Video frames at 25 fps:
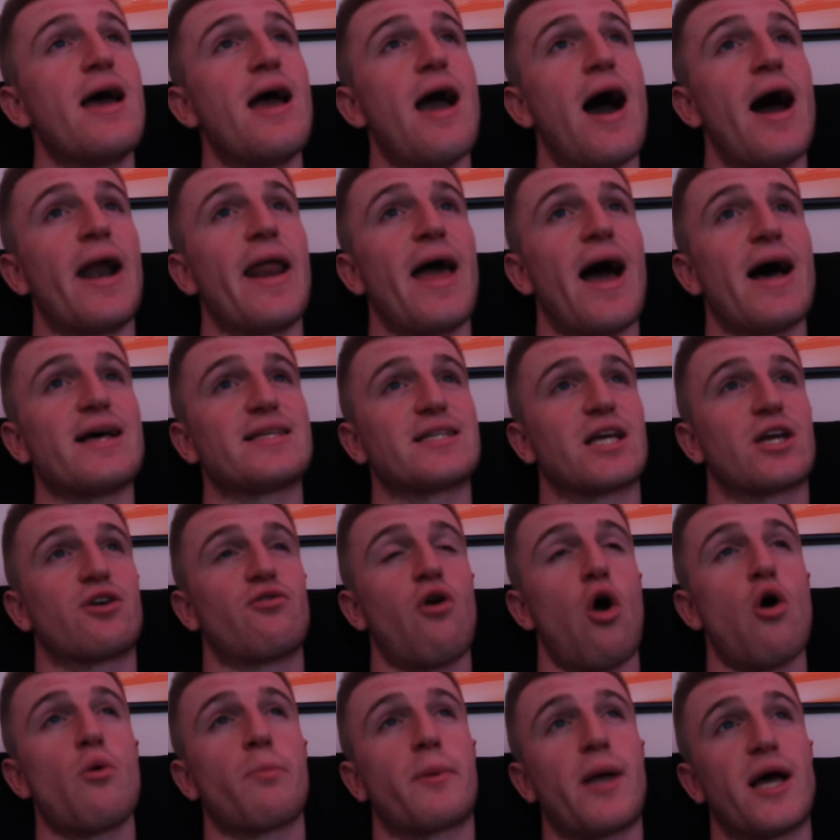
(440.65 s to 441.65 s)
and it has a
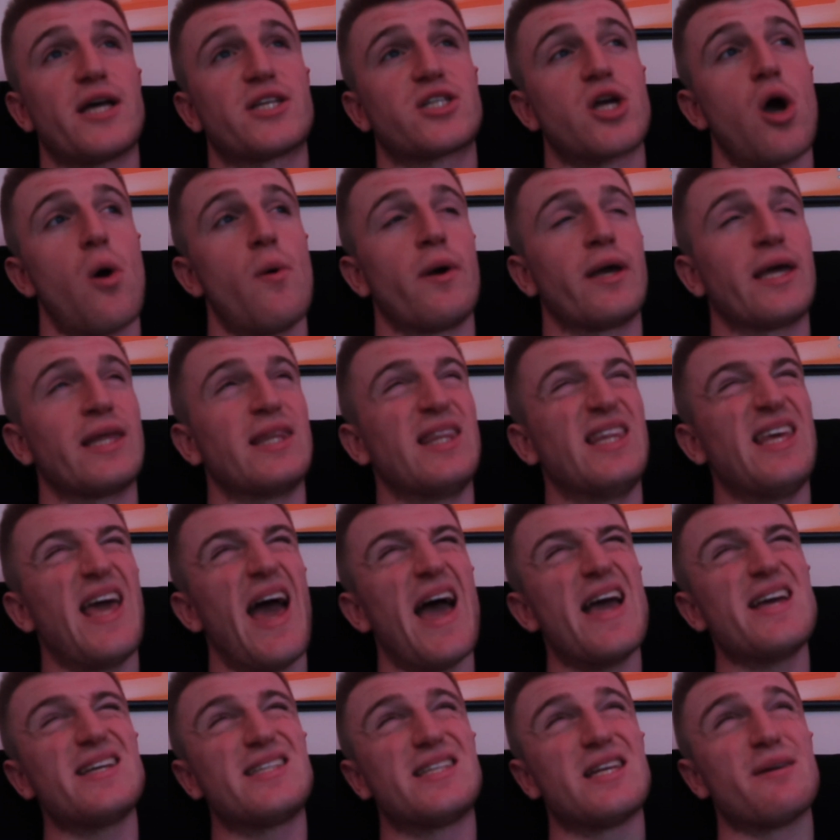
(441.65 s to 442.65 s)
Chromecast going in the
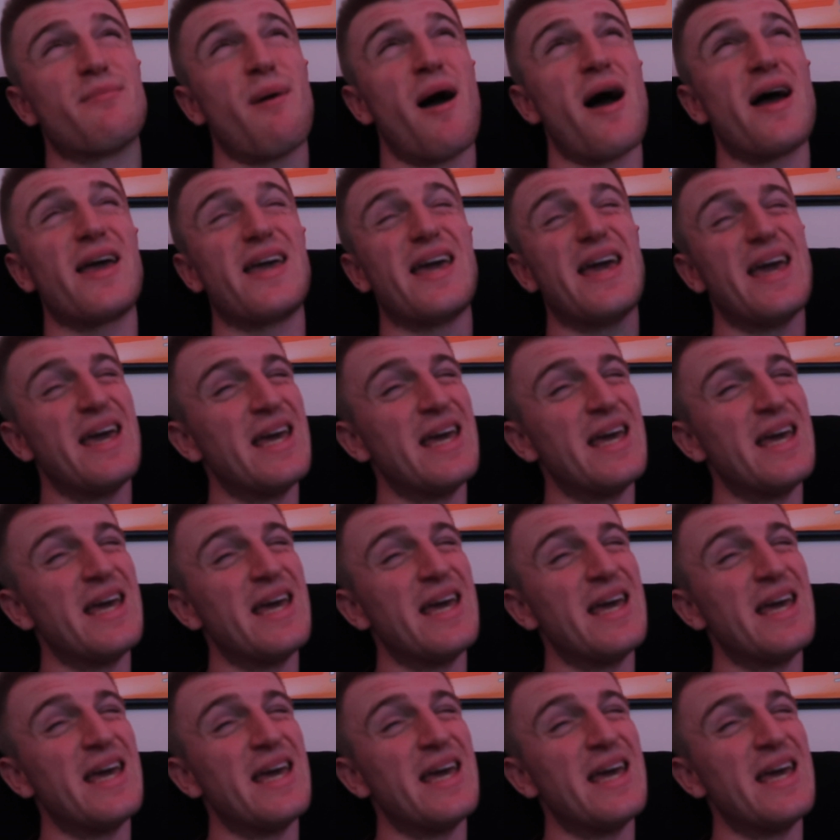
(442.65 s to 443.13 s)
HDMI